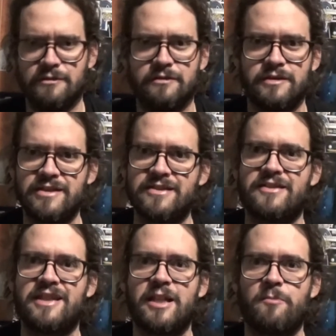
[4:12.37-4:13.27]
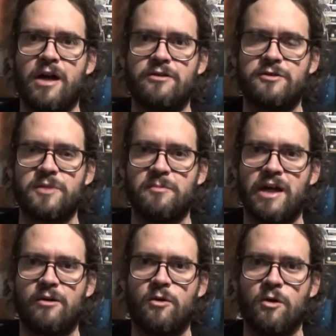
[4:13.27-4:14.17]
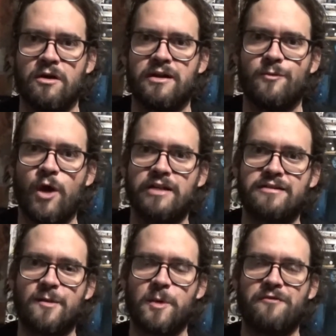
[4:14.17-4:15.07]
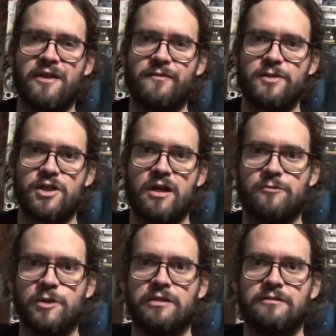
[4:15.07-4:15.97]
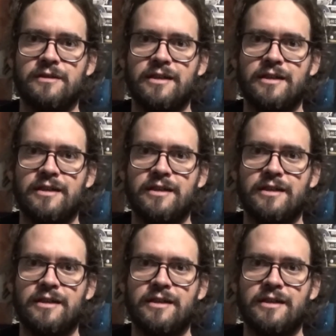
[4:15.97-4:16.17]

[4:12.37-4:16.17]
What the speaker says: This is the thing that bothers me about horror and why it's not my favorite genre.